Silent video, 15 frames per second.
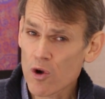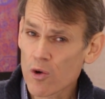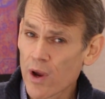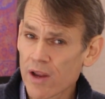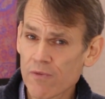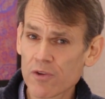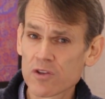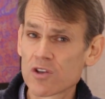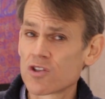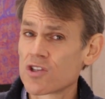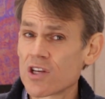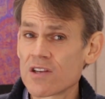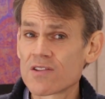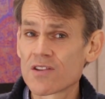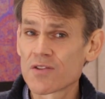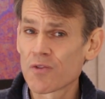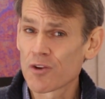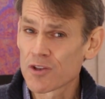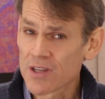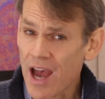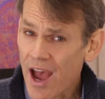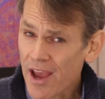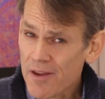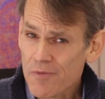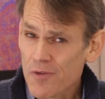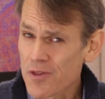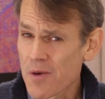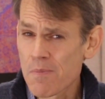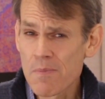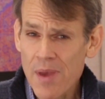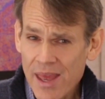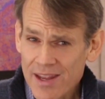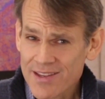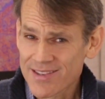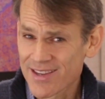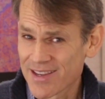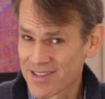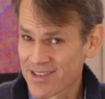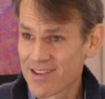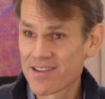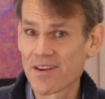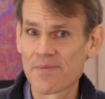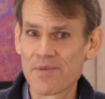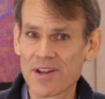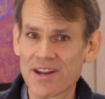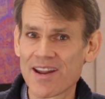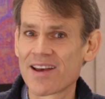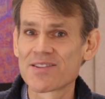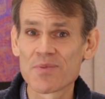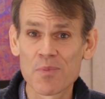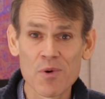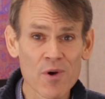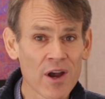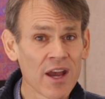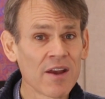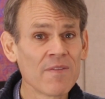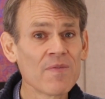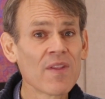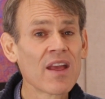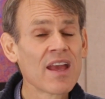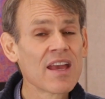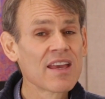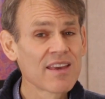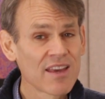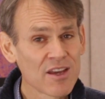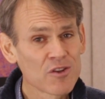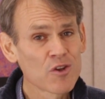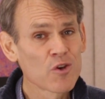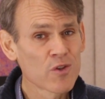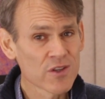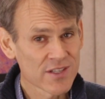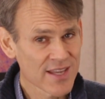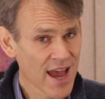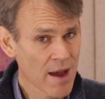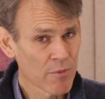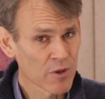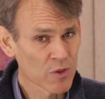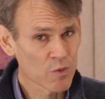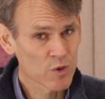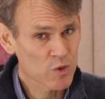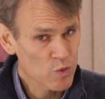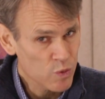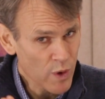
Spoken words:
grateful to Jesus for dying for the many sins he'd committed as a boy. He knew the Sabbath was